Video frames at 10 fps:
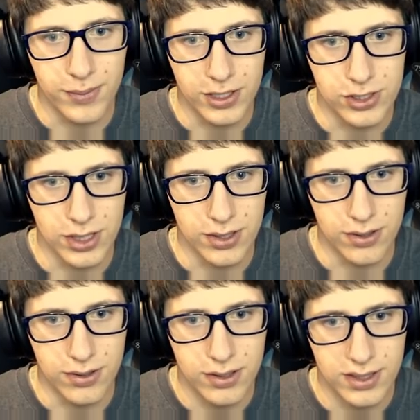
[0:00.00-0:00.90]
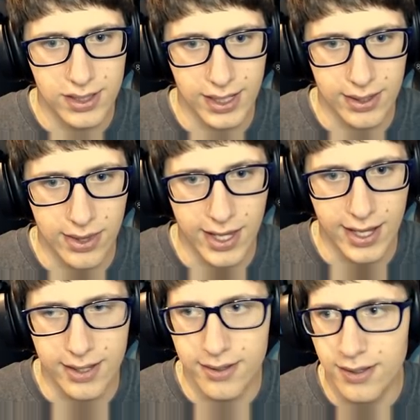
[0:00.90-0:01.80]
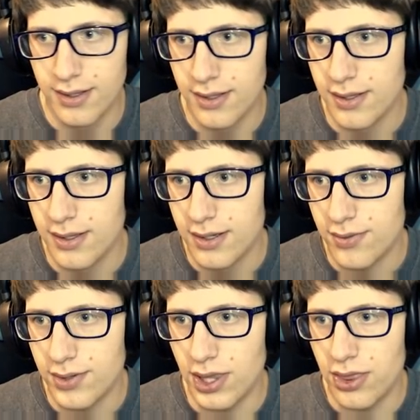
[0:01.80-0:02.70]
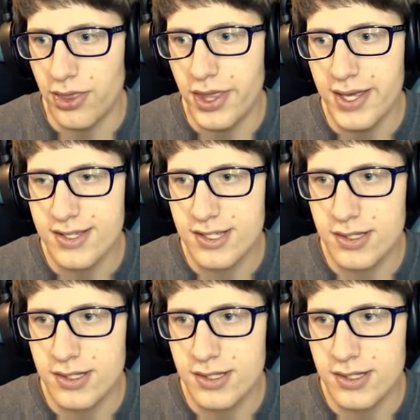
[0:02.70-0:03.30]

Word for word: each other, like that. What this